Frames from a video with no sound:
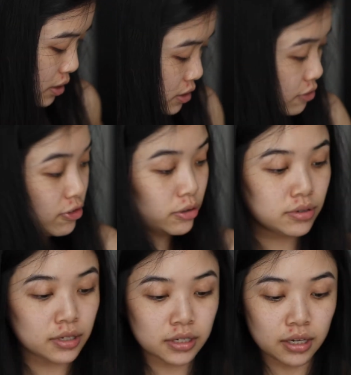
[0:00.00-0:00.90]
Diffuse
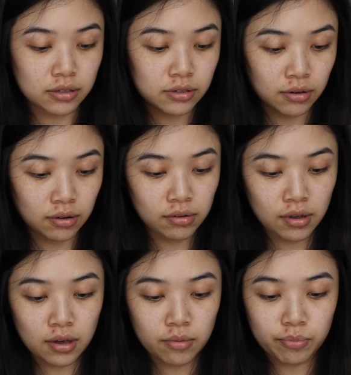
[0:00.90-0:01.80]
the skin. So
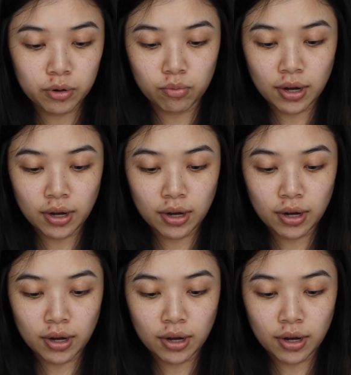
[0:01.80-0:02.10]
put